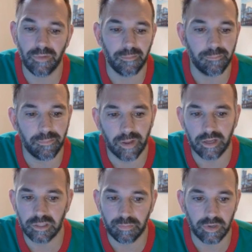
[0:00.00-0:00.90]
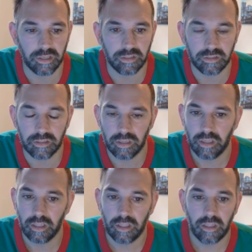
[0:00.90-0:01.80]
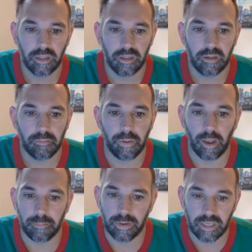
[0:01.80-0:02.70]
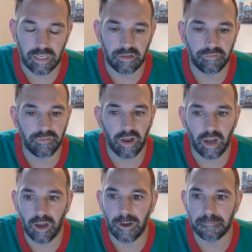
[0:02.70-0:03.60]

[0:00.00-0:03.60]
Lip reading: my biggest pet peeve.